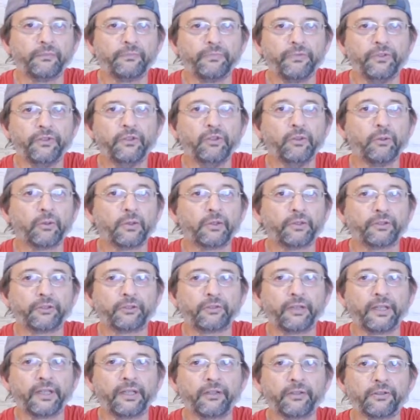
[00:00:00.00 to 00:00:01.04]
newer
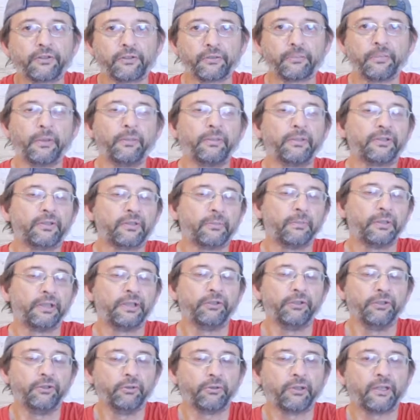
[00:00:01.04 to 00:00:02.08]
stringers, or maybe somebody
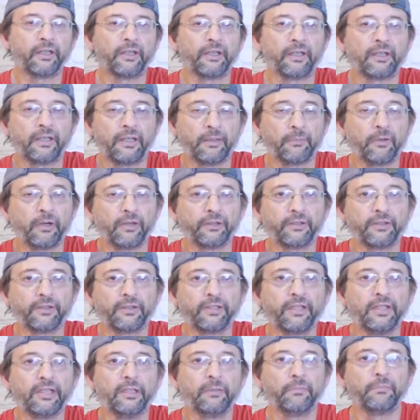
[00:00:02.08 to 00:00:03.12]
new came on the
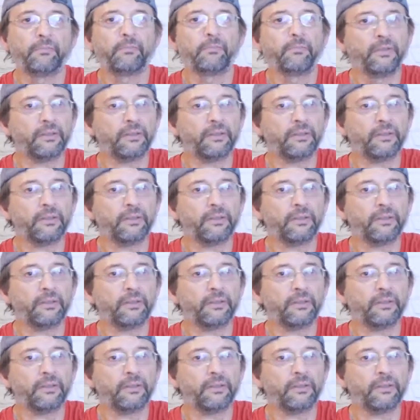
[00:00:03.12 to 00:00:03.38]
team,